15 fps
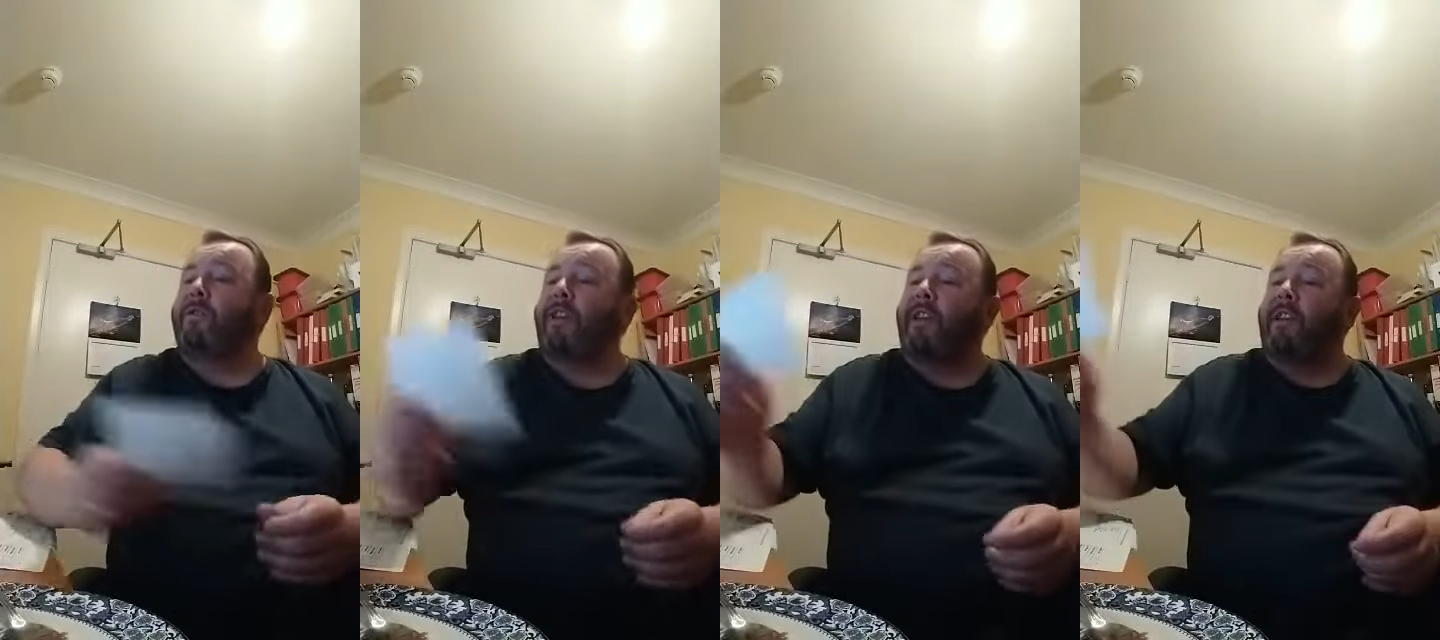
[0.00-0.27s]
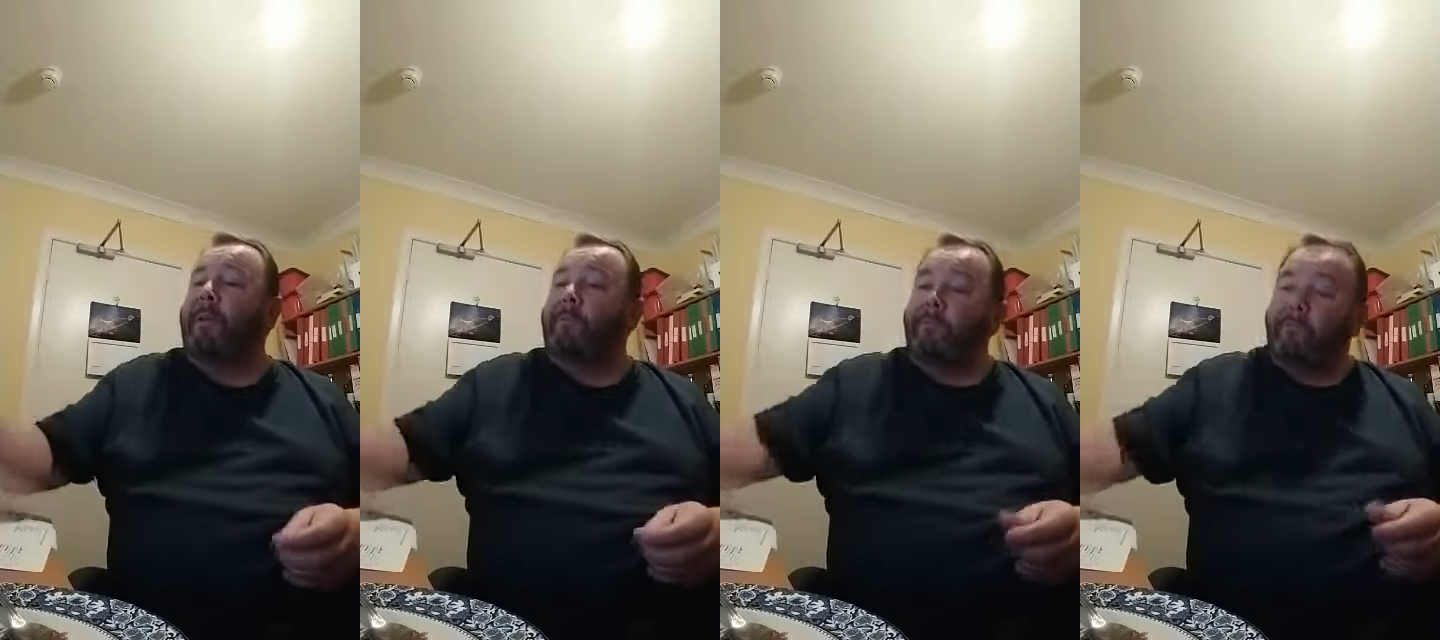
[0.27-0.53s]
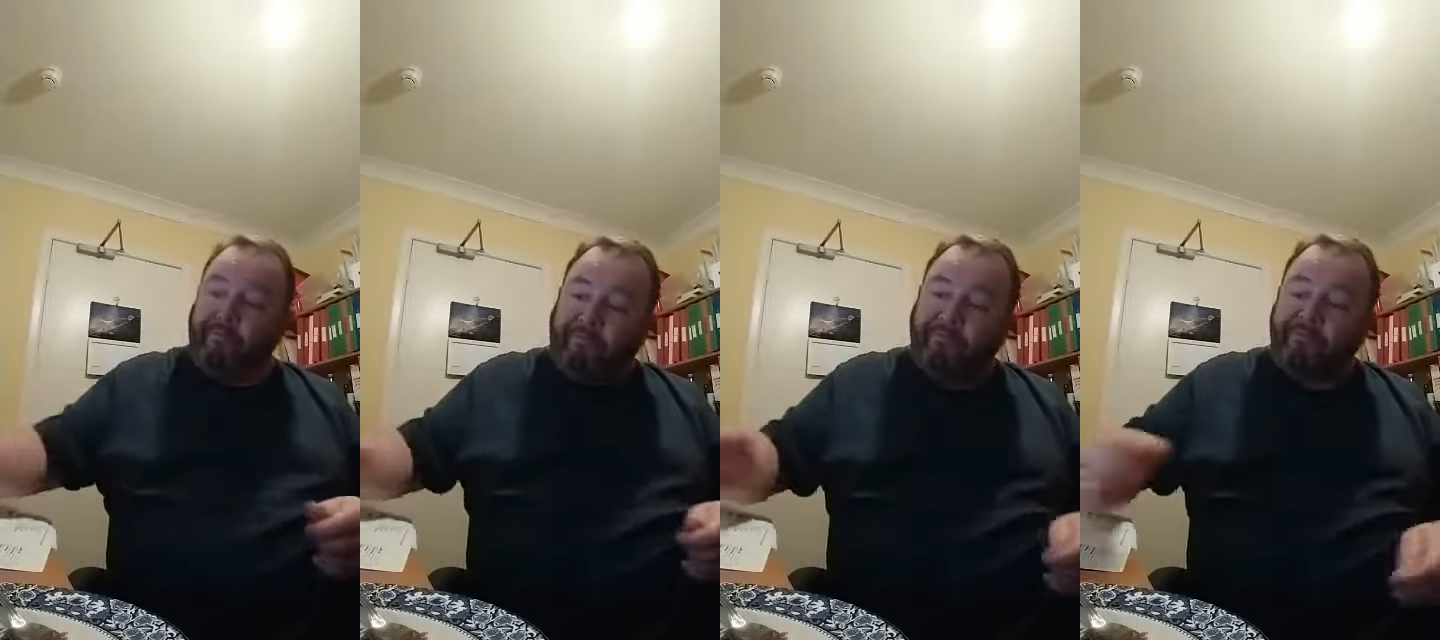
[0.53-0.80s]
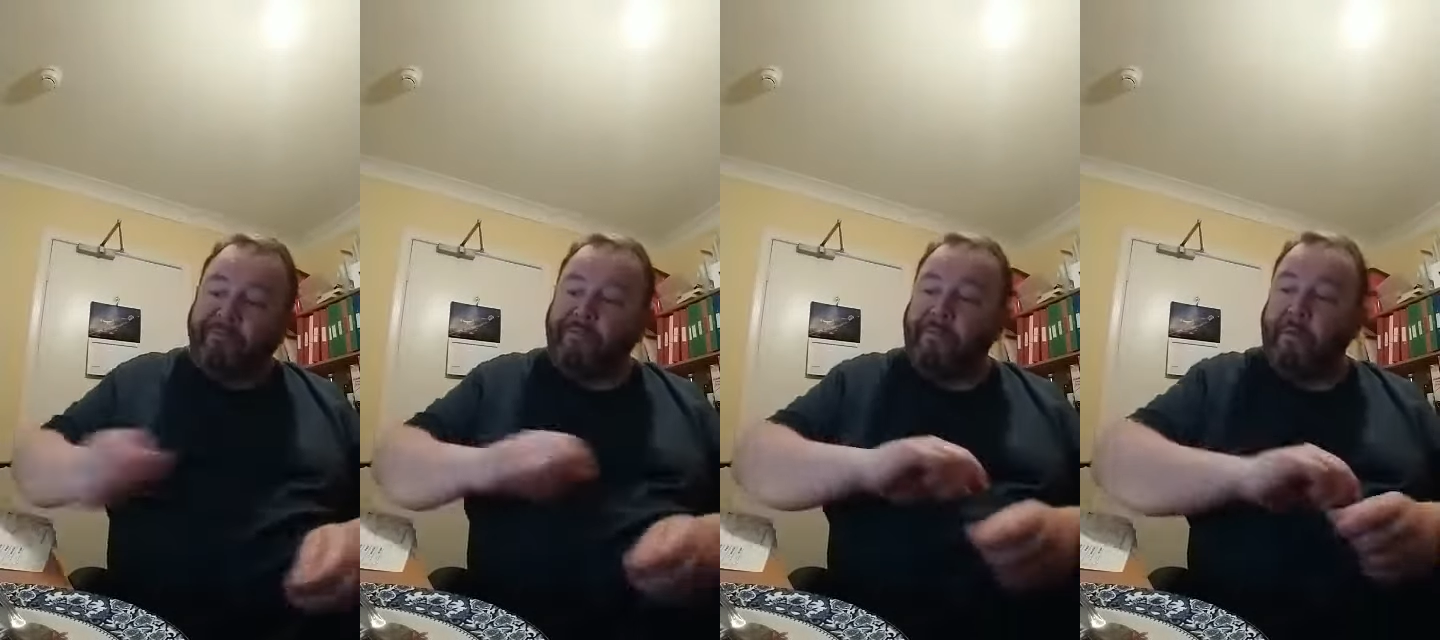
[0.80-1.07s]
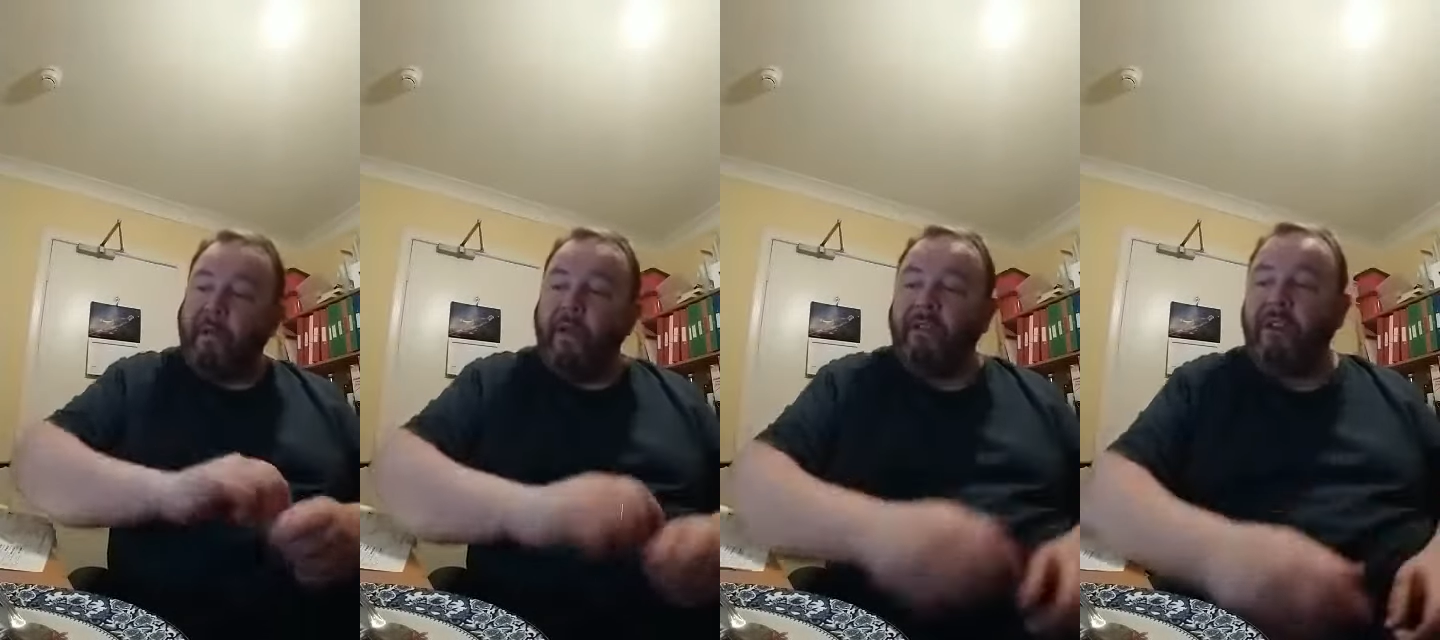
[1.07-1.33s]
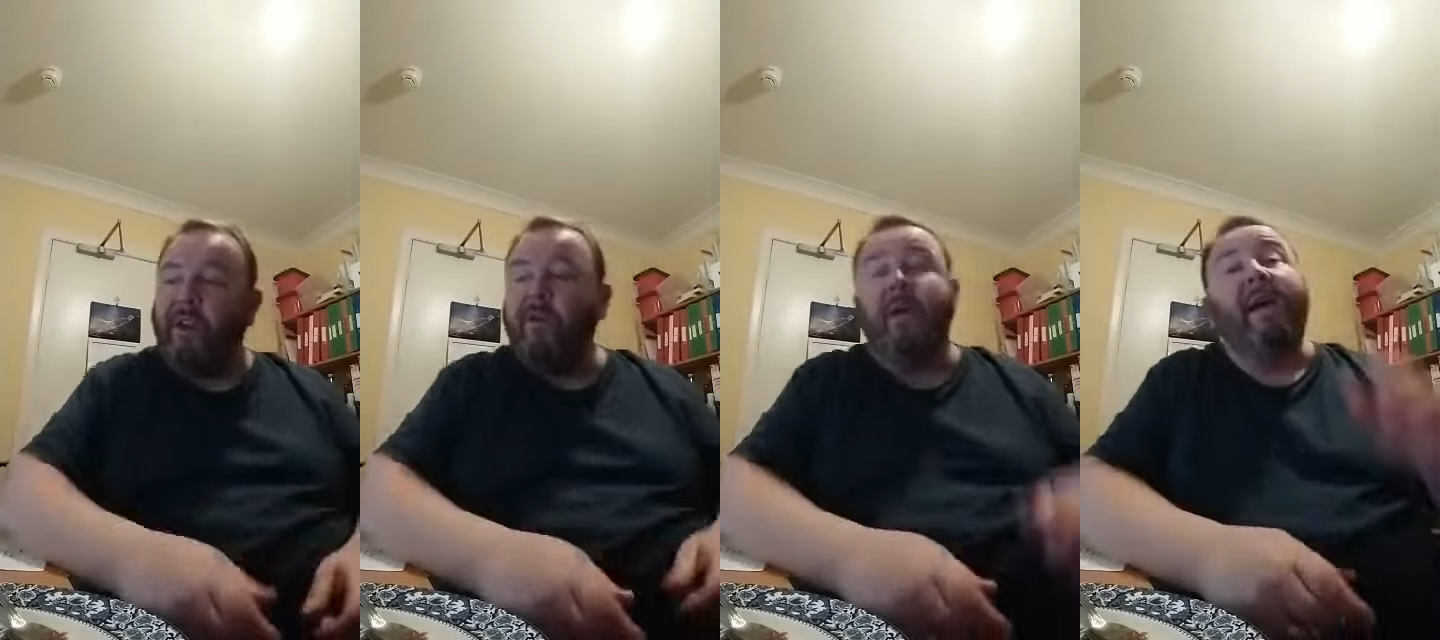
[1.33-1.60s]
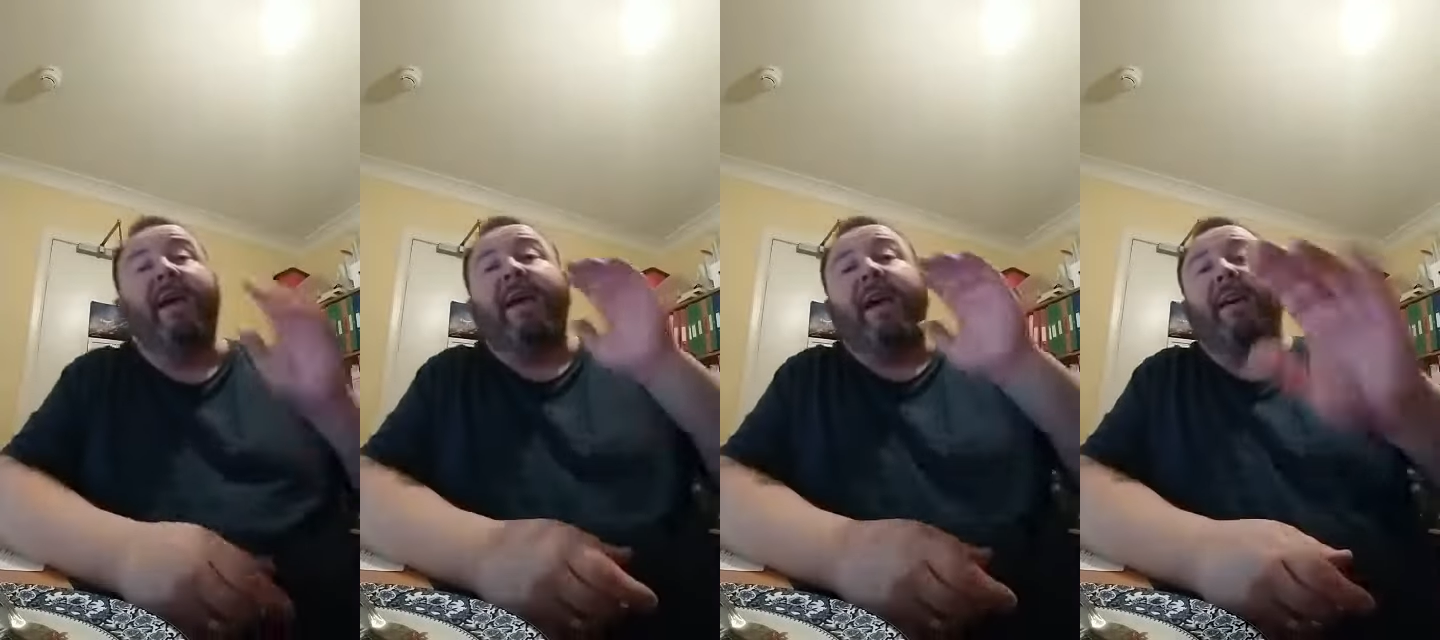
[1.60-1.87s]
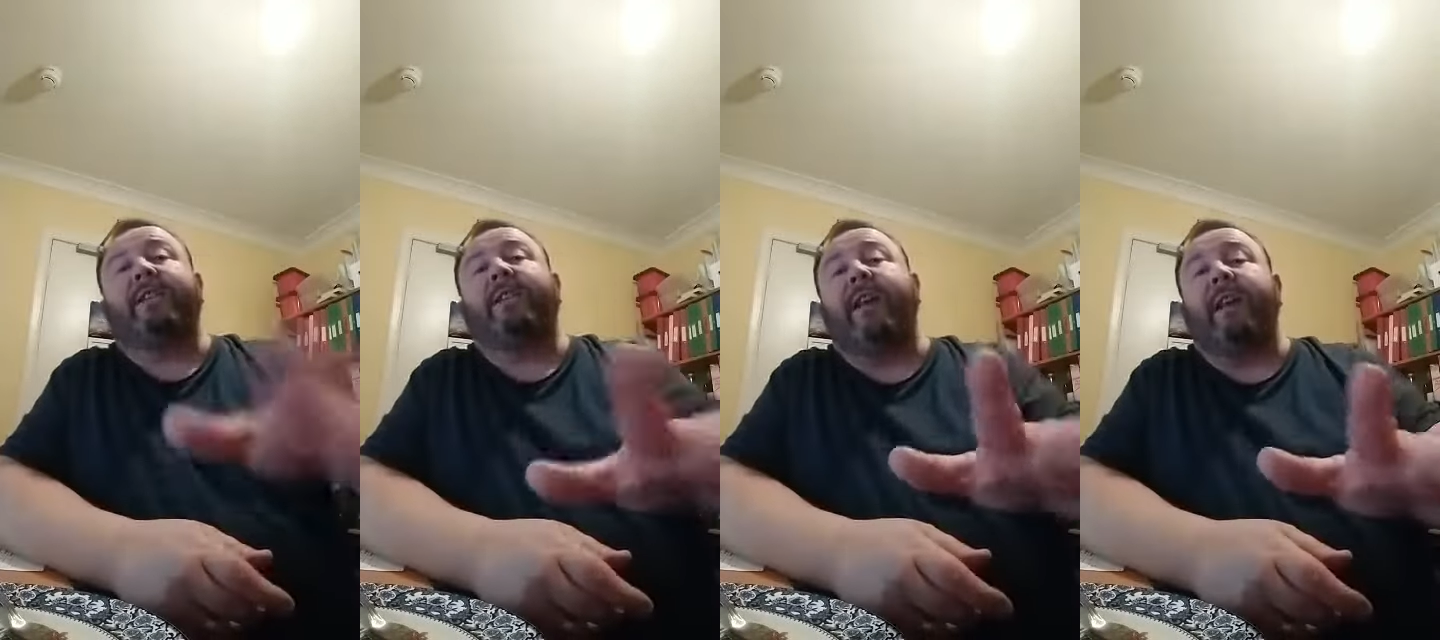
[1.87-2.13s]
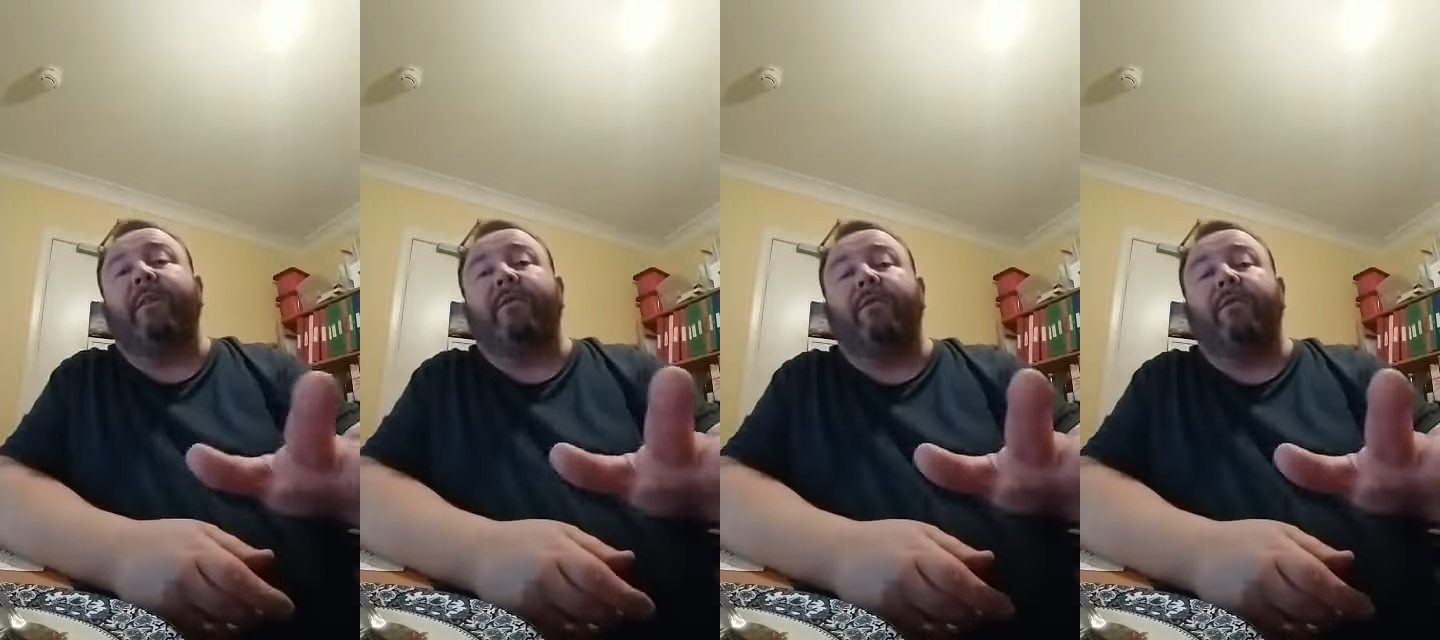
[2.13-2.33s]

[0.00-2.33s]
think. So that's our